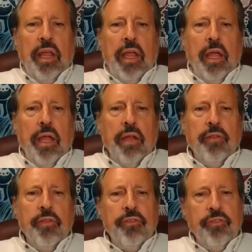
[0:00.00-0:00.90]
and
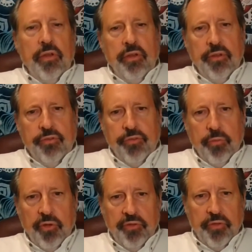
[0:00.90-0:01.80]
this is the
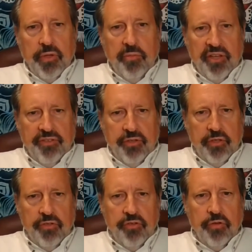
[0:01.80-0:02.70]
monthly
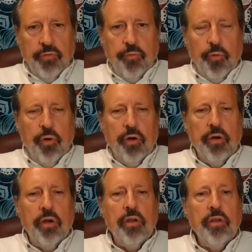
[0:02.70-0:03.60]
message
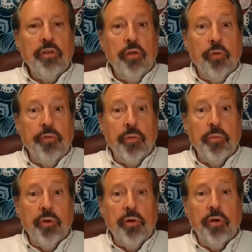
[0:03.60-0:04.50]
for
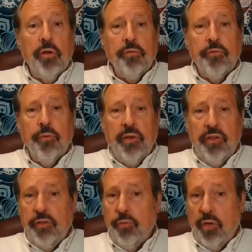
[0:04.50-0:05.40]
November of
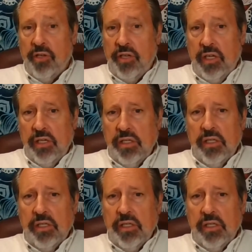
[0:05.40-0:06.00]
2020.